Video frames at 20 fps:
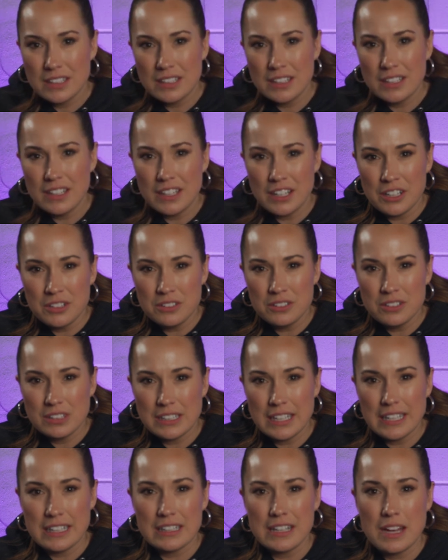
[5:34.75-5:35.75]
You know,
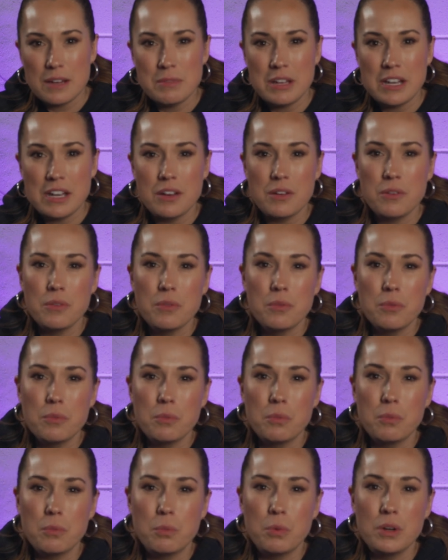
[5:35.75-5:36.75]
like, I mean,
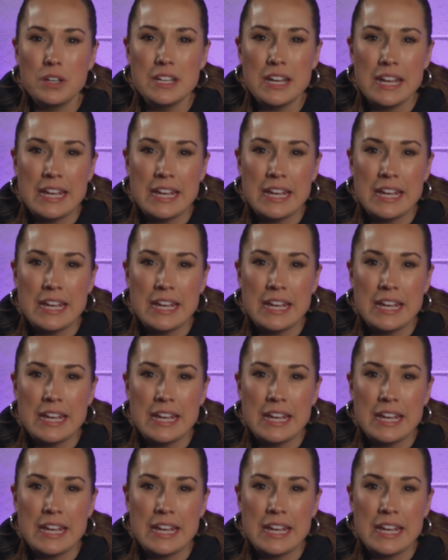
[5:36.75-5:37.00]
wouldn't